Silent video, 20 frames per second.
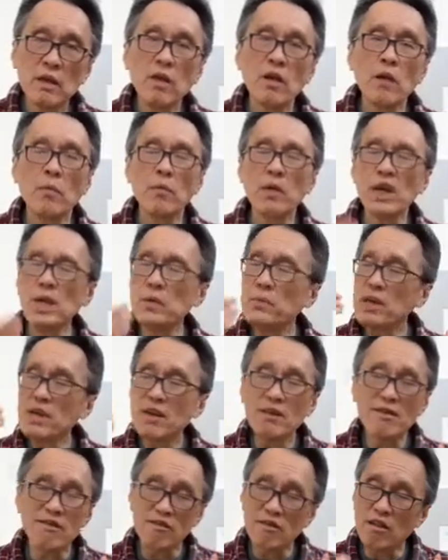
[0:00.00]
Maybe
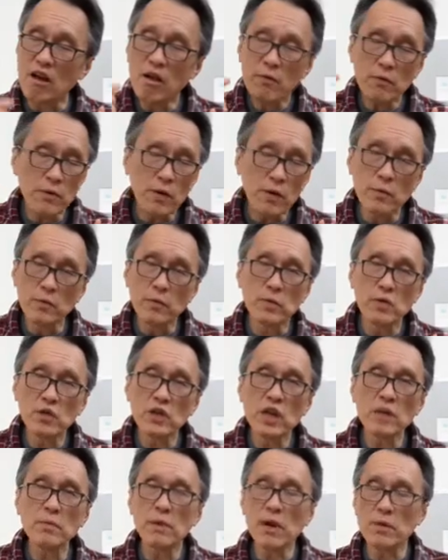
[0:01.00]
he is not from
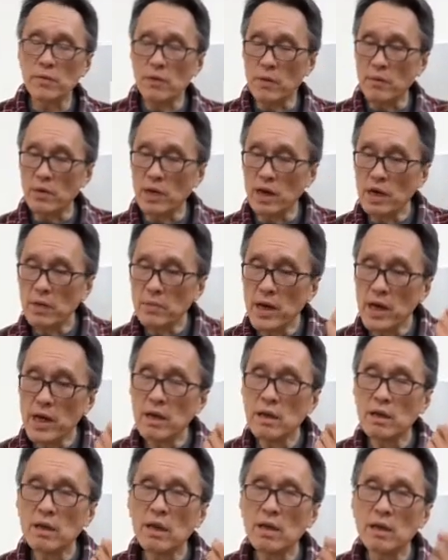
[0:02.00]
Fujian but from
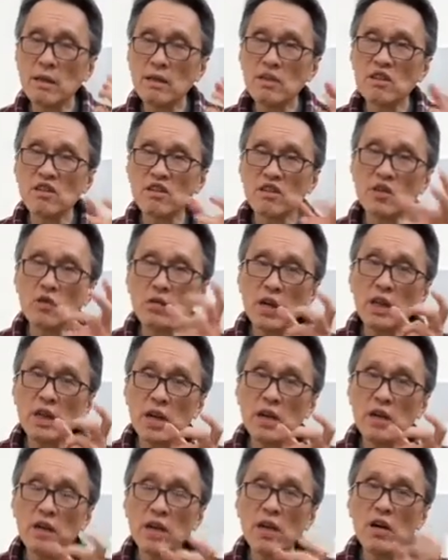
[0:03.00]
Emei, Sichuan
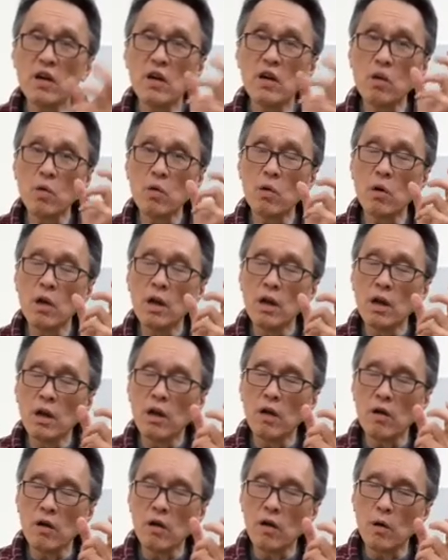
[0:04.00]
area
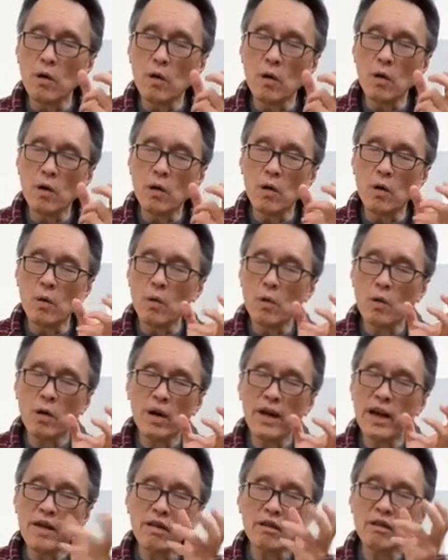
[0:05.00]
or
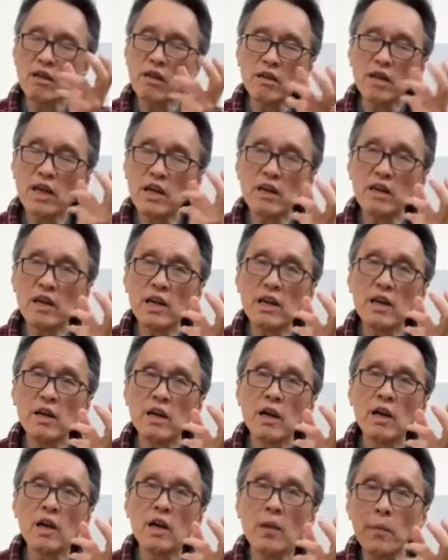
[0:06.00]
Canton area.
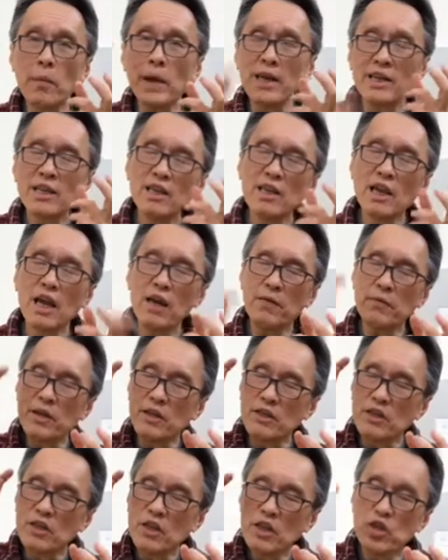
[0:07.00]
But he have a
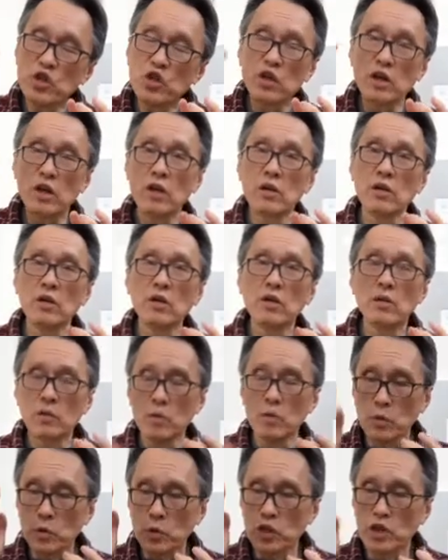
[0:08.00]
teacher
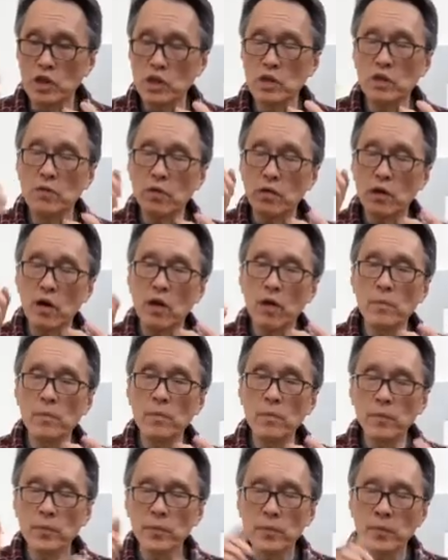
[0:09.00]
which is
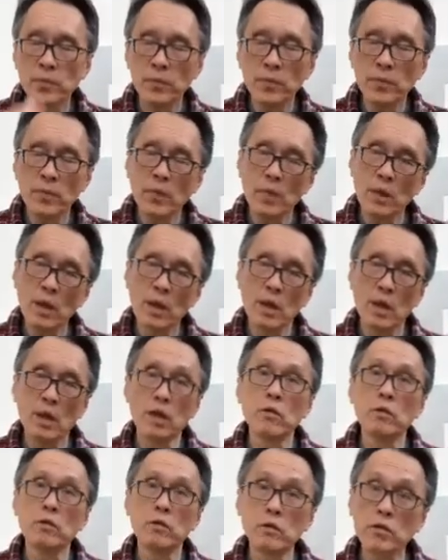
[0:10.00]
from
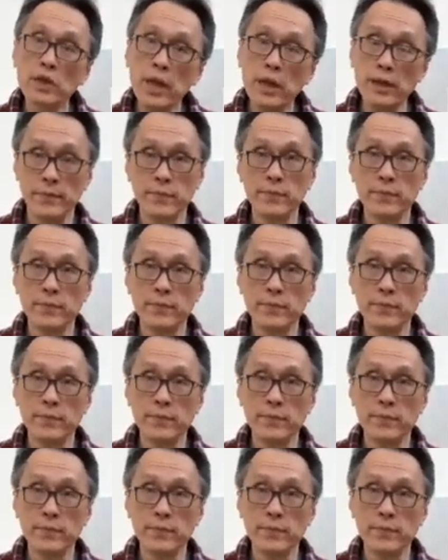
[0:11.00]
Fujian.